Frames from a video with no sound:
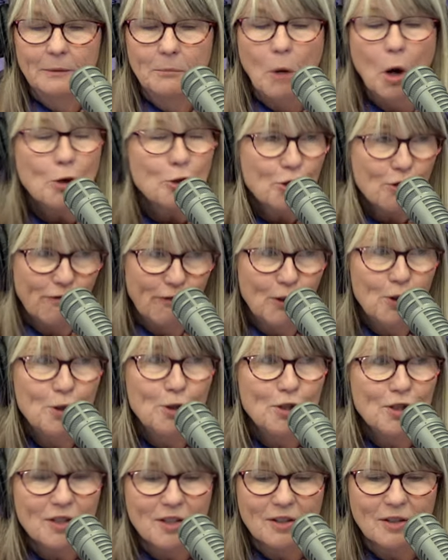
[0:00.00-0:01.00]
March
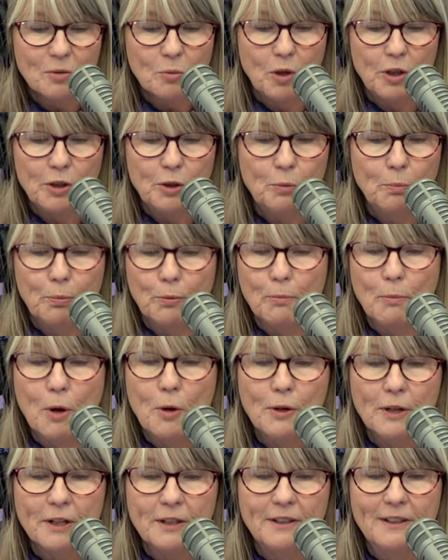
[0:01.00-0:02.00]
1st is what you
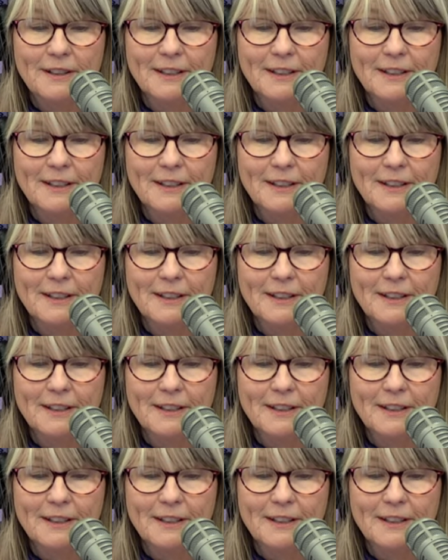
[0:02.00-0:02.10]
promoted.